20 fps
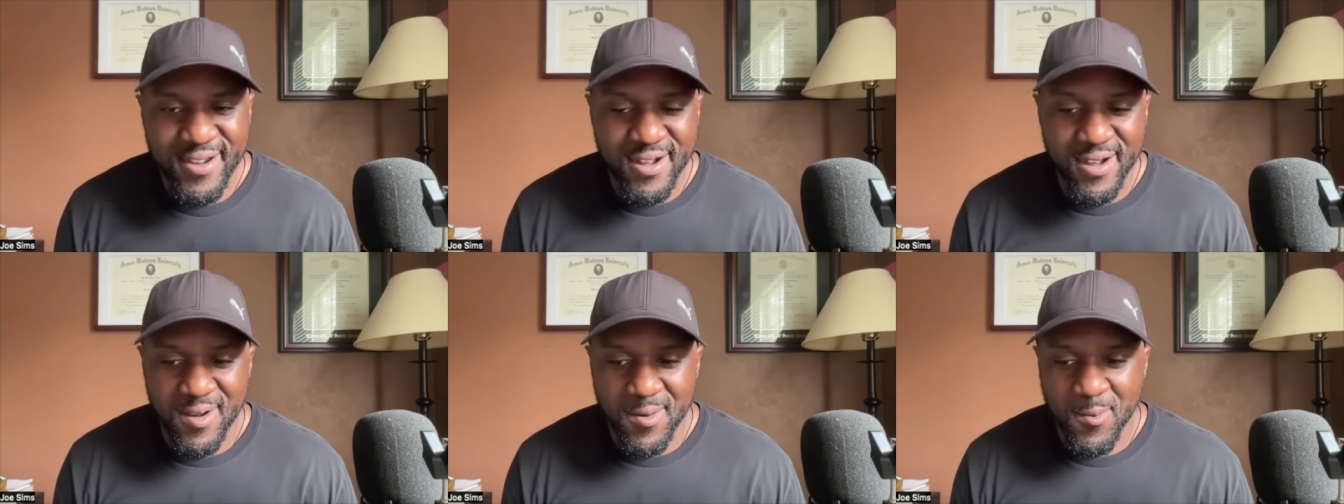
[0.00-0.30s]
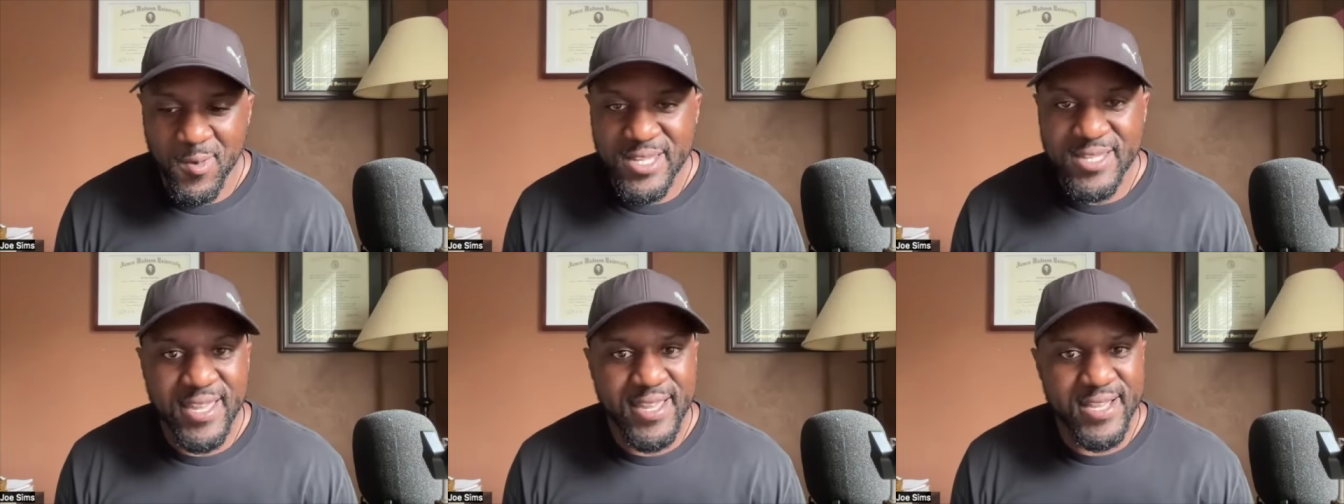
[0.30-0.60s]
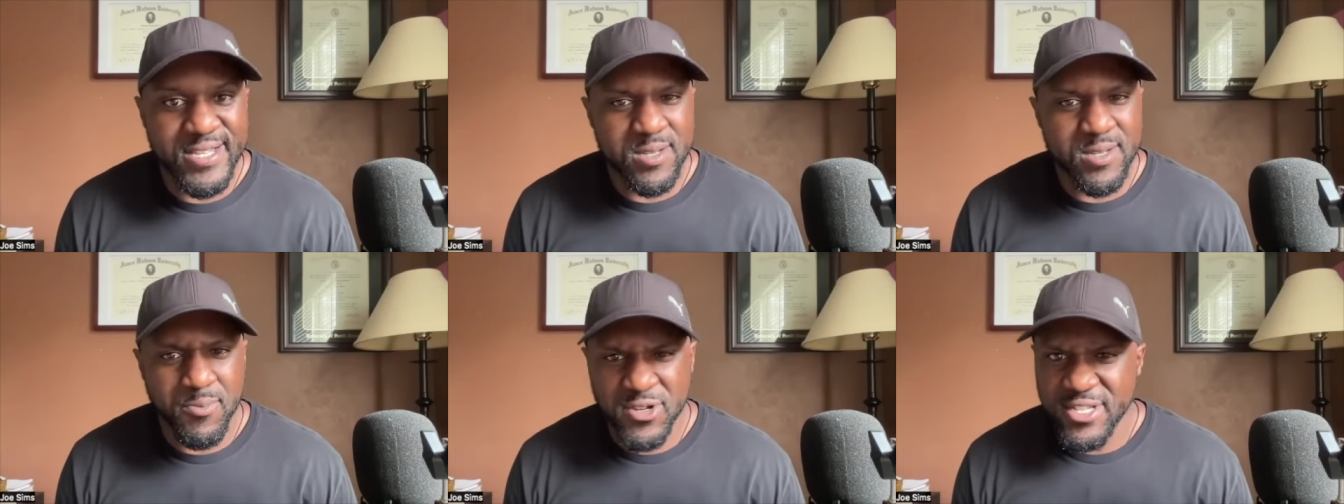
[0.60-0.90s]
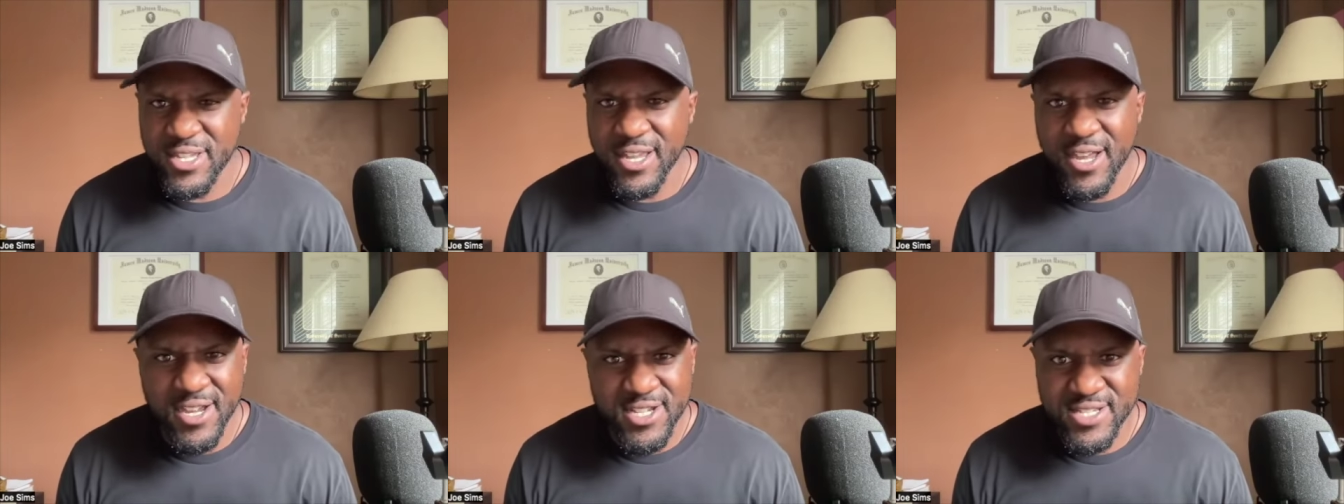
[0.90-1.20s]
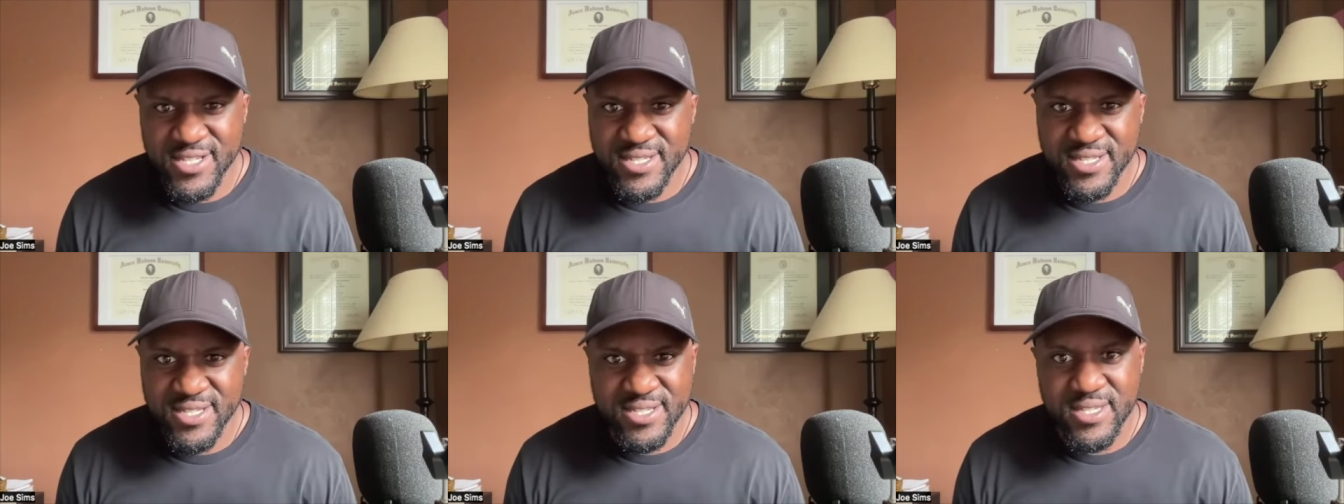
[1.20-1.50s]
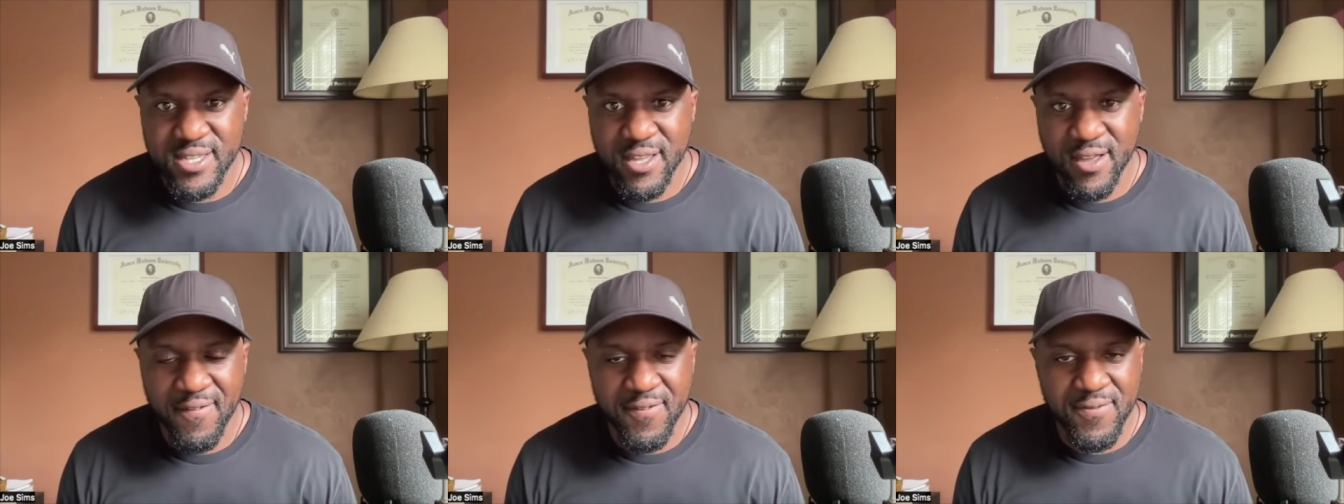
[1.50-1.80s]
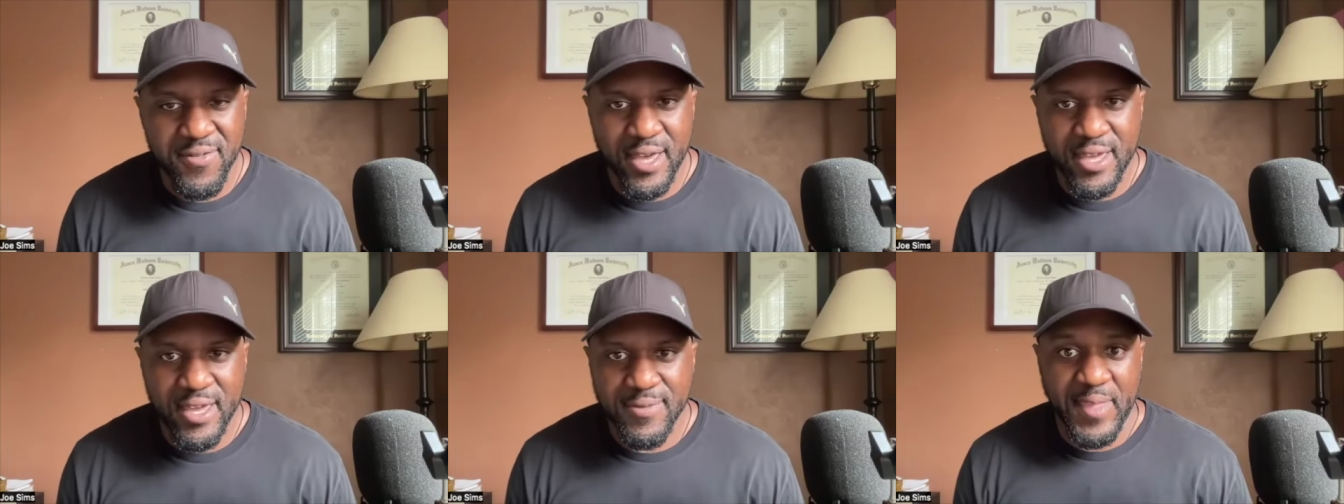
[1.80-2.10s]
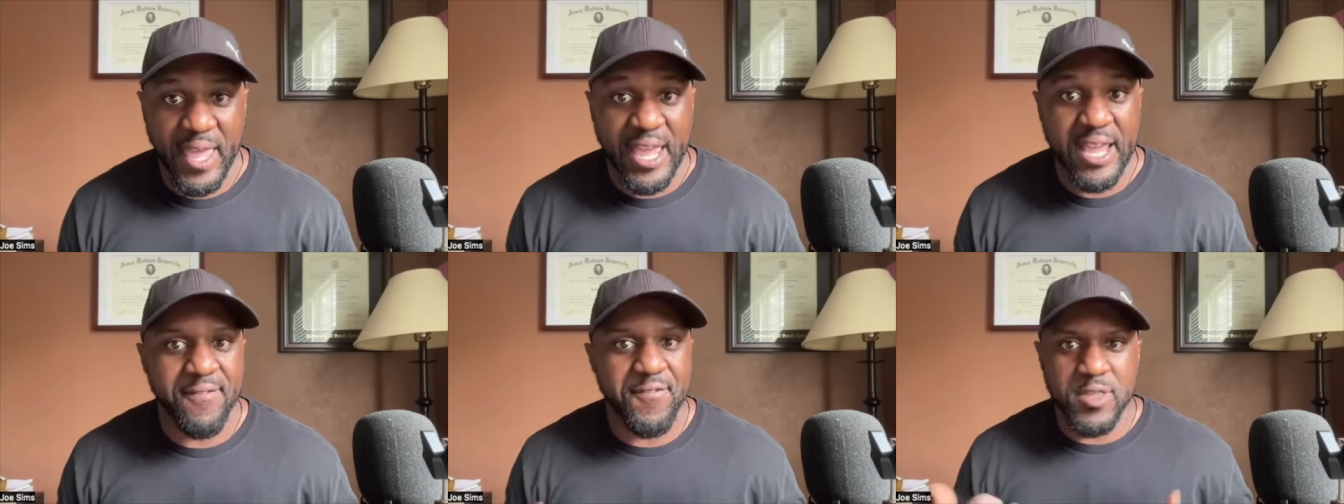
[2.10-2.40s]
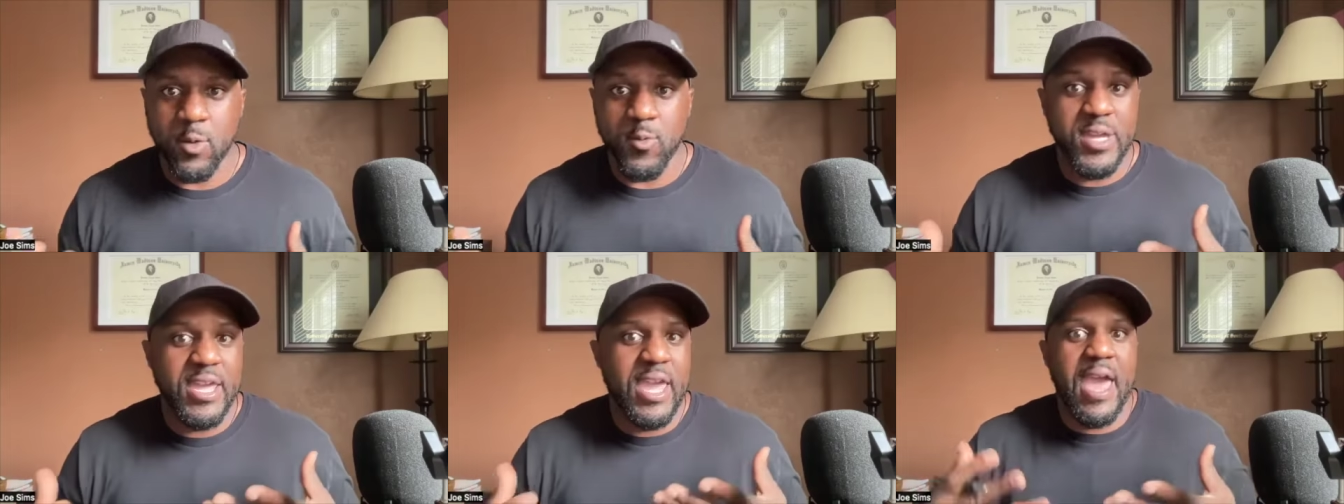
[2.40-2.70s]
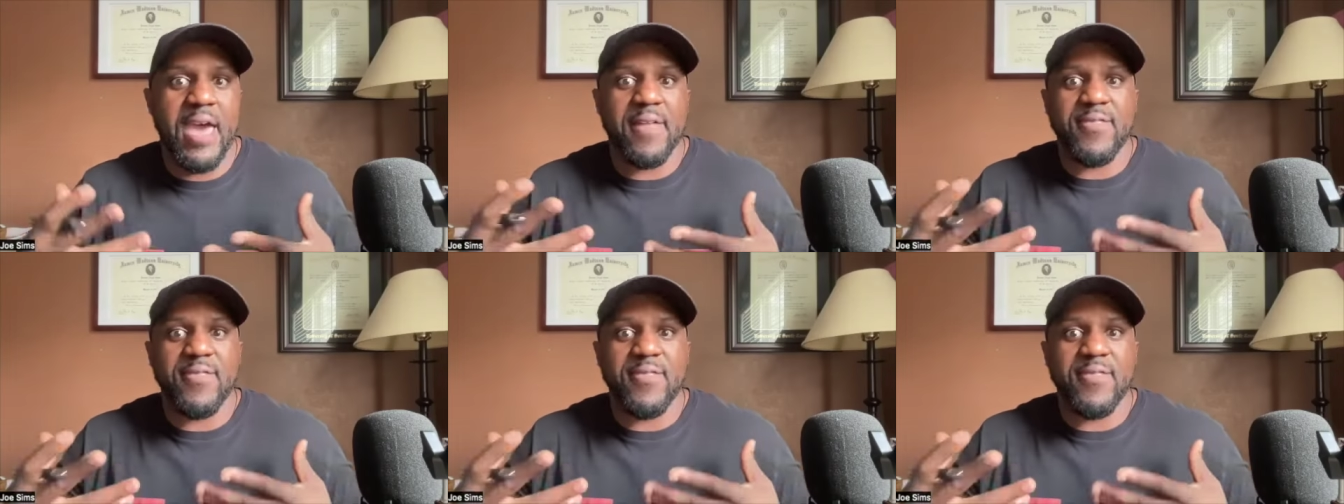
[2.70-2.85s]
um, we did some productions and stuff. Like, thankfully, yeah.